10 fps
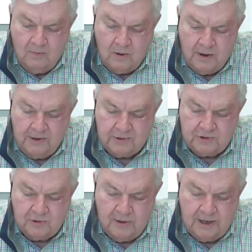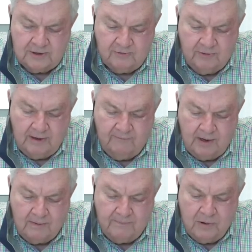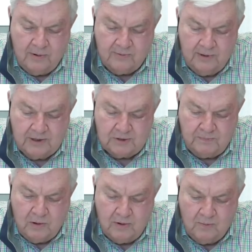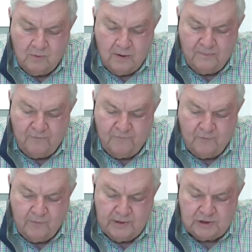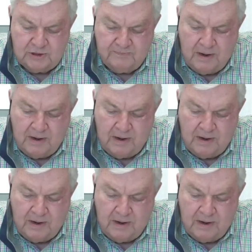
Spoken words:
Walnut Hills join us for the evening of poetry and spoken word performances